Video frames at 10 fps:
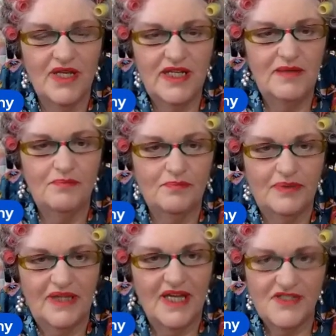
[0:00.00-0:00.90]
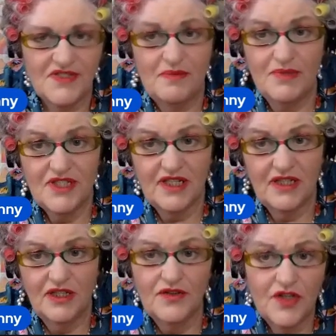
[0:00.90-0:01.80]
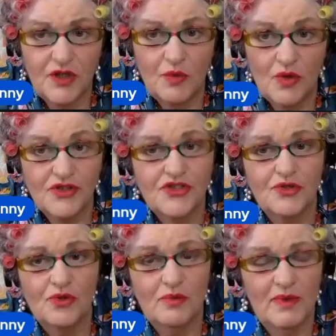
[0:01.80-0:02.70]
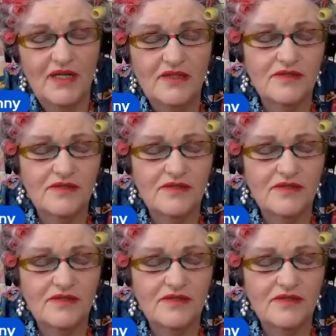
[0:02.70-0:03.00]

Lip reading: Any places in particular that you want to talk about?